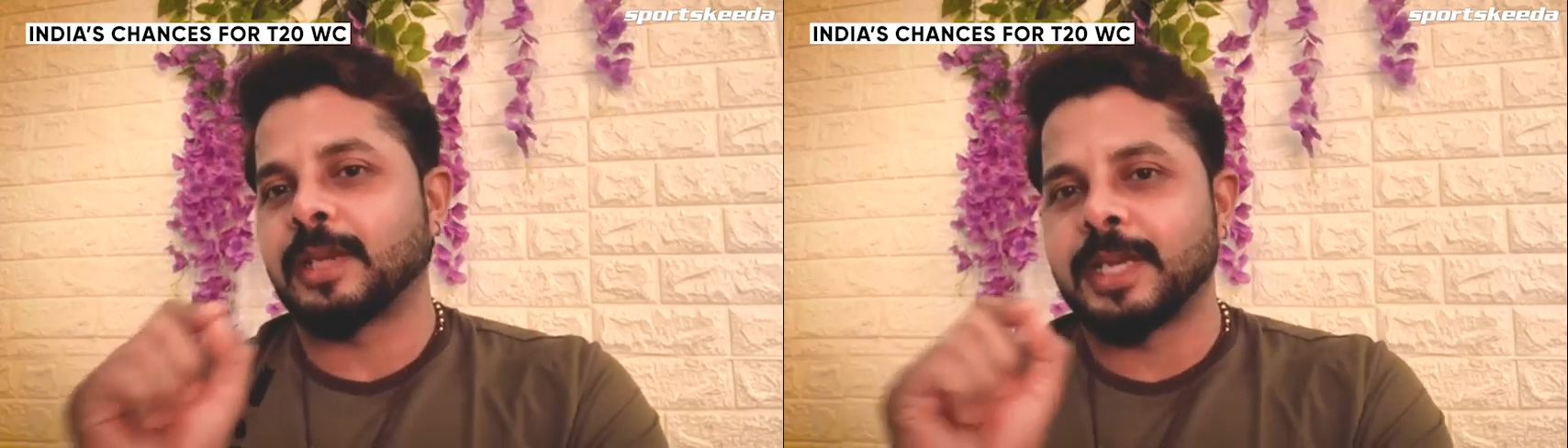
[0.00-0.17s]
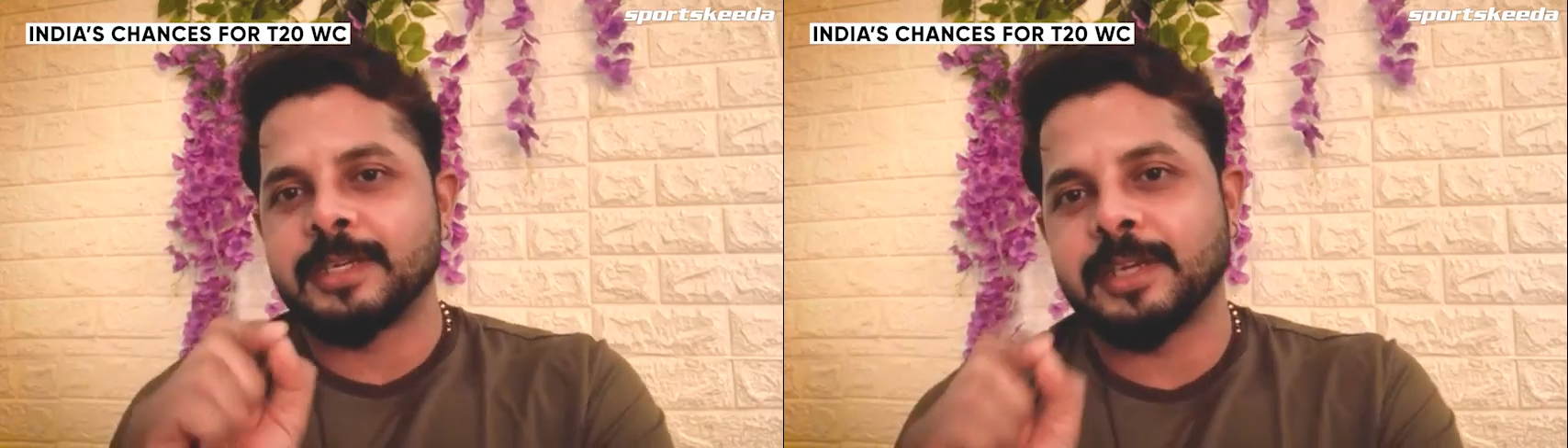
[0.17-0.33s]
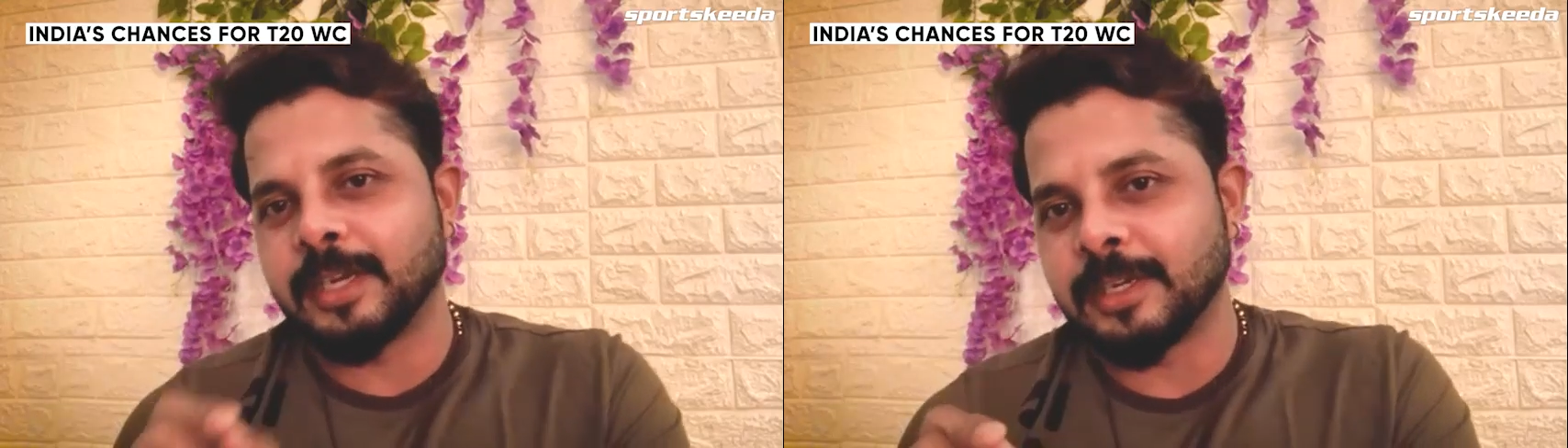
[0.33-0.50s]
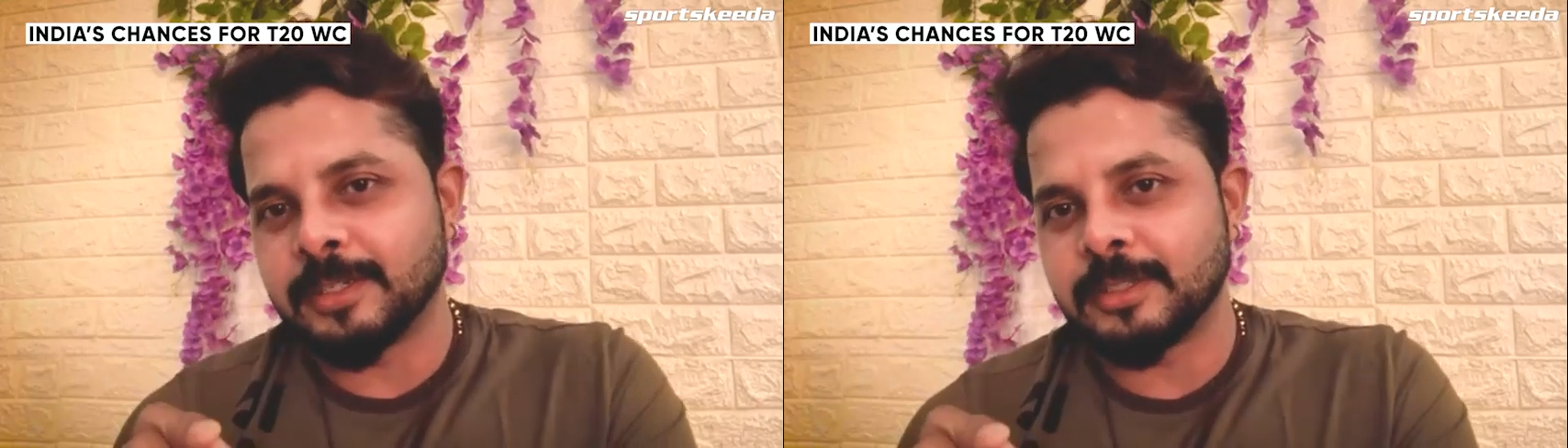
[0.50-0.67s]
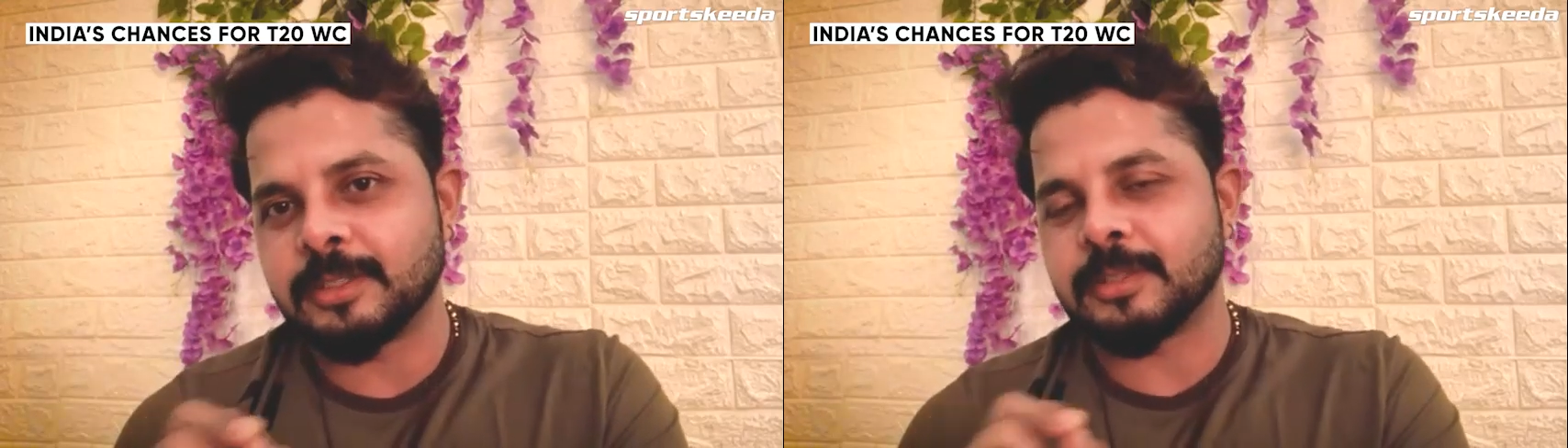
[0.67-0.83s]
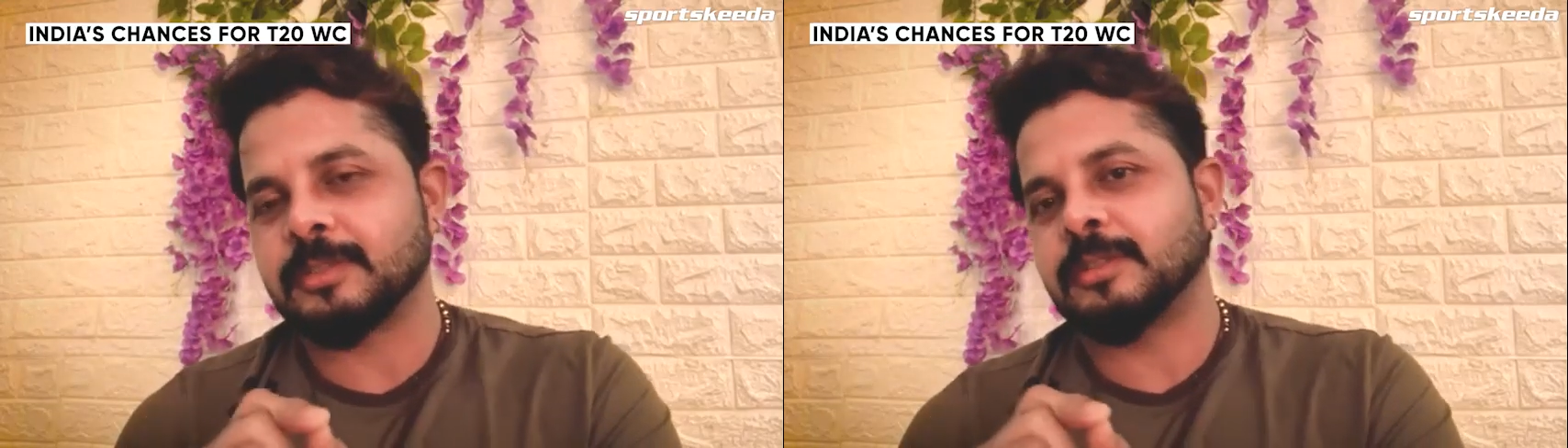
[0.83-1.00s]
right
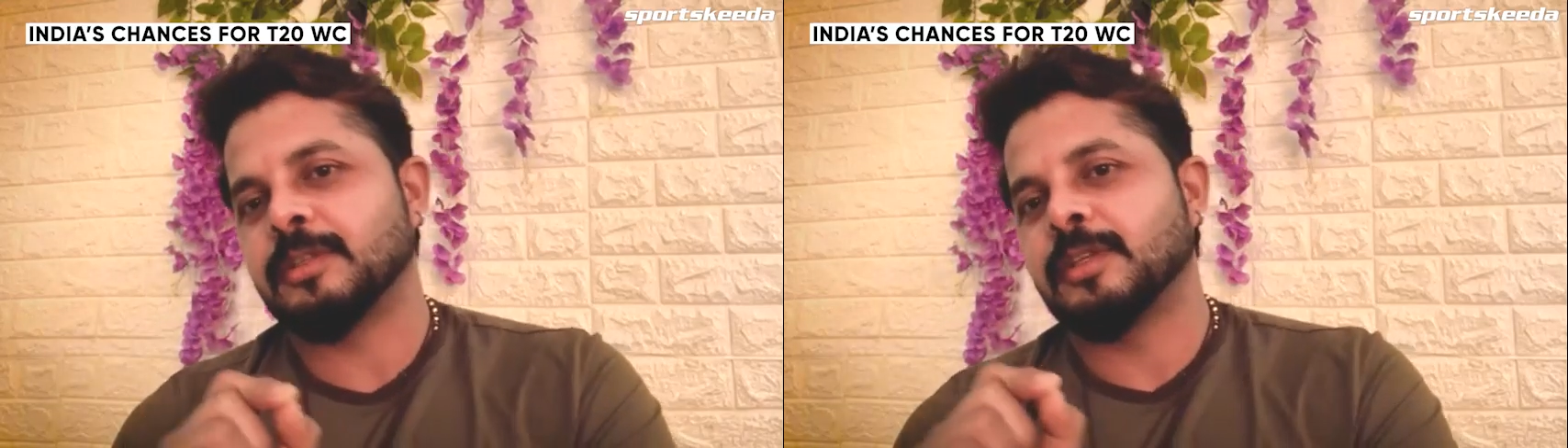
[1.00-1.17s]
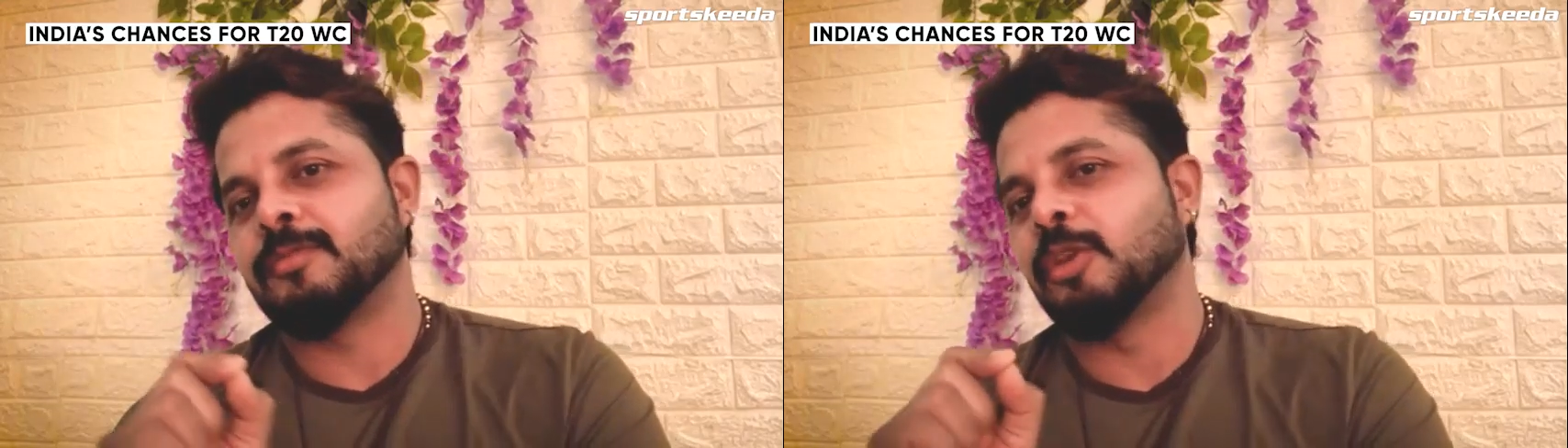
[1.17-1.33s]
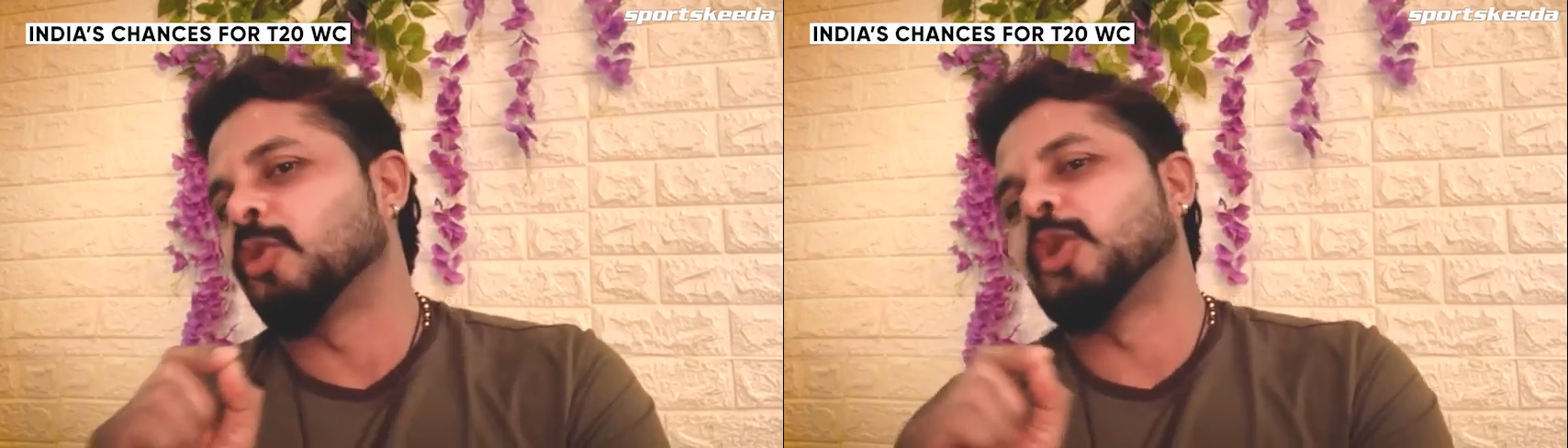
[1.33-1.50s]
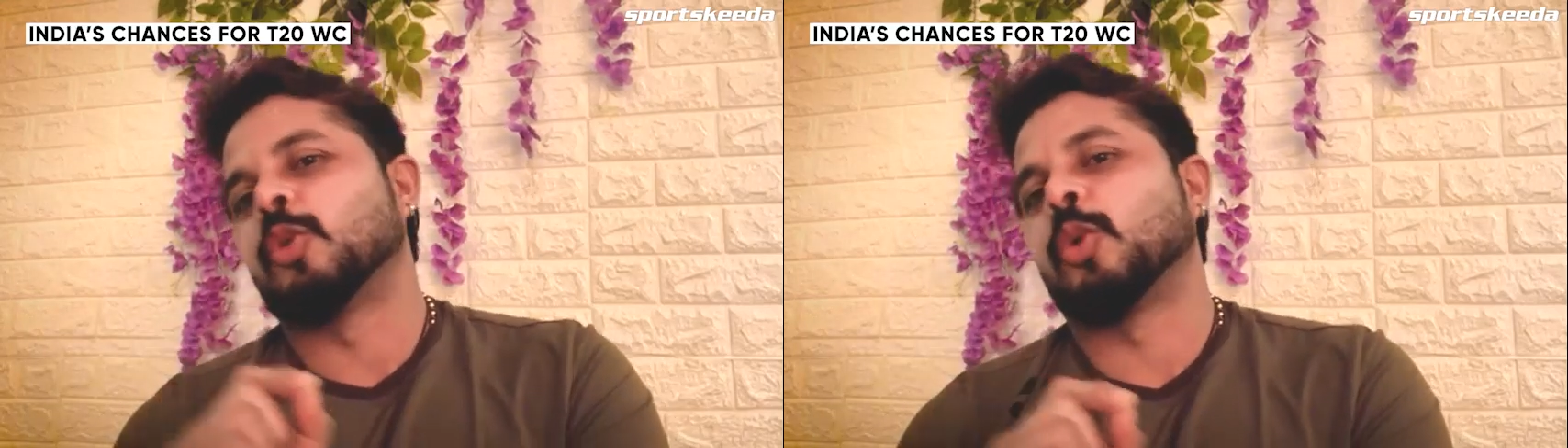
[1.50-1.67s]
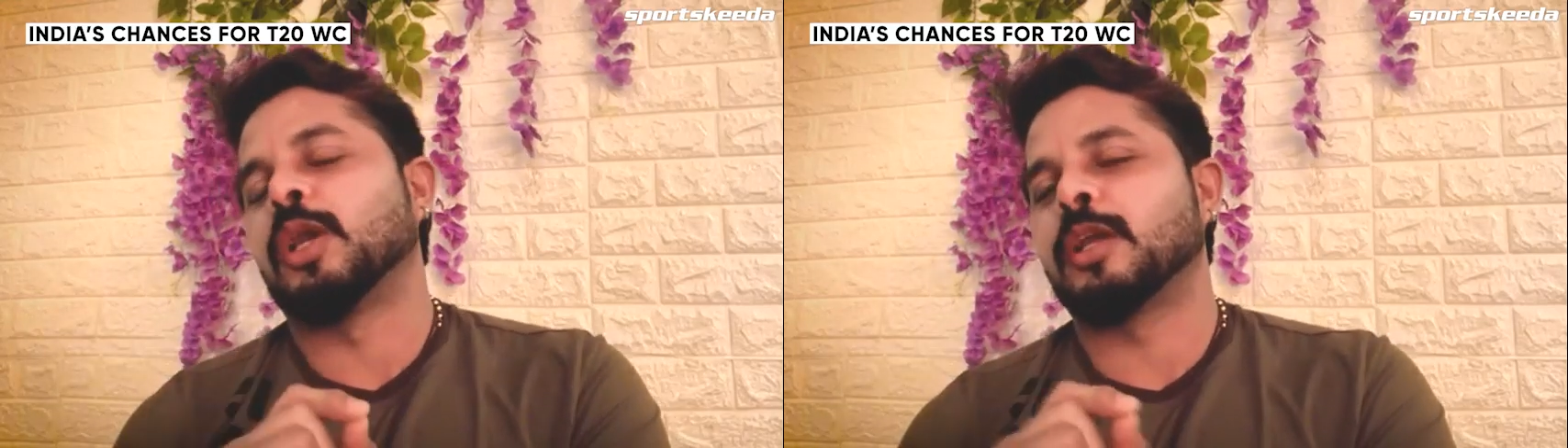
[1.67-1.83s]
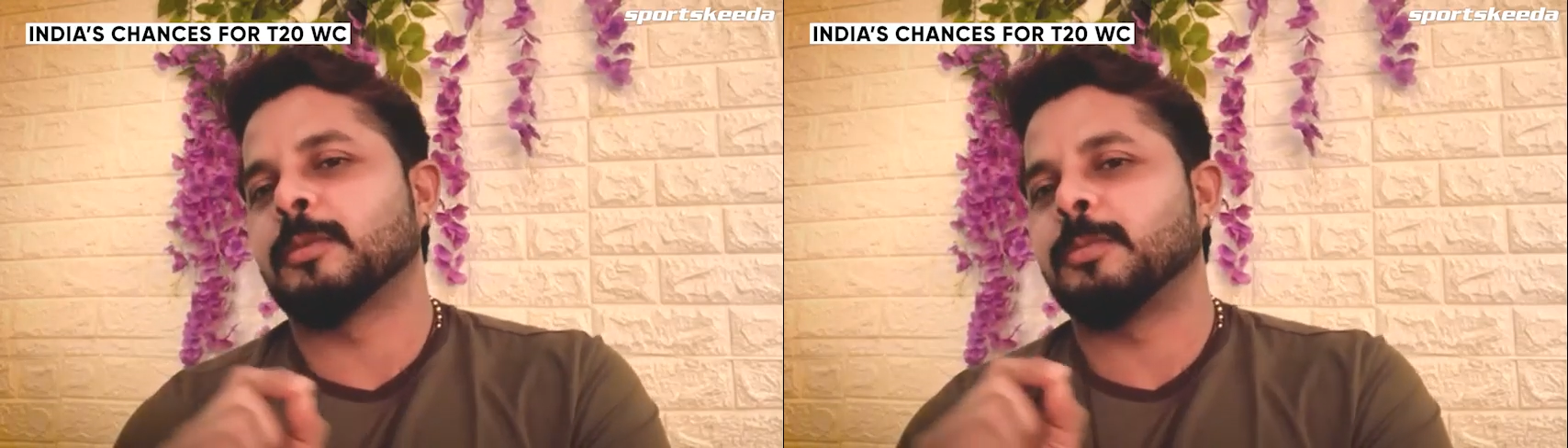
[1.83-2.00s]
cricketers, we'll win the
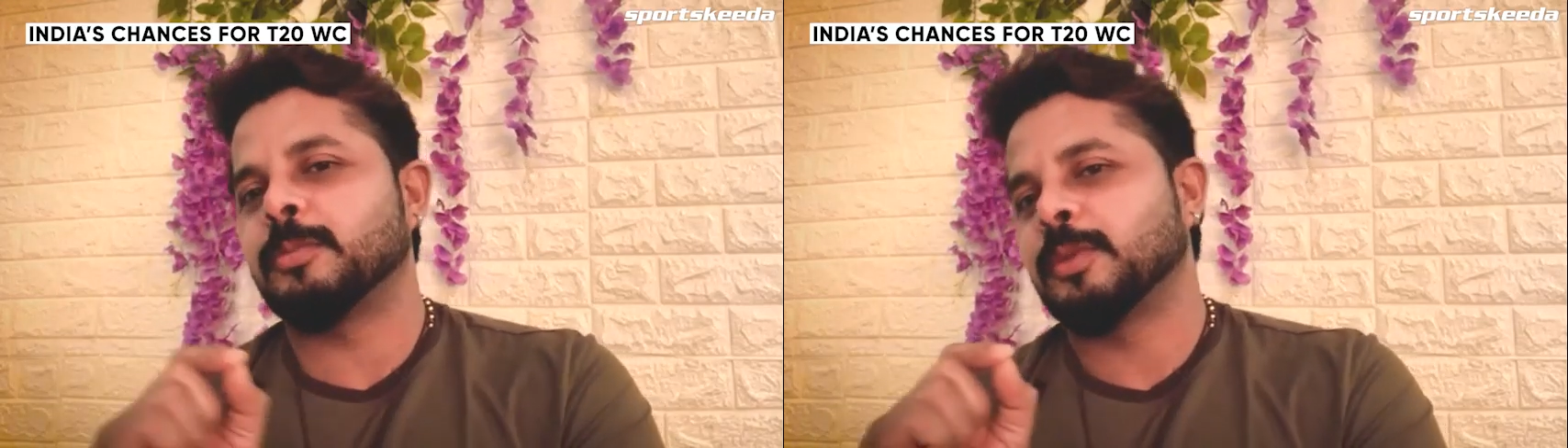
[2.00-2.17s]
World Cup.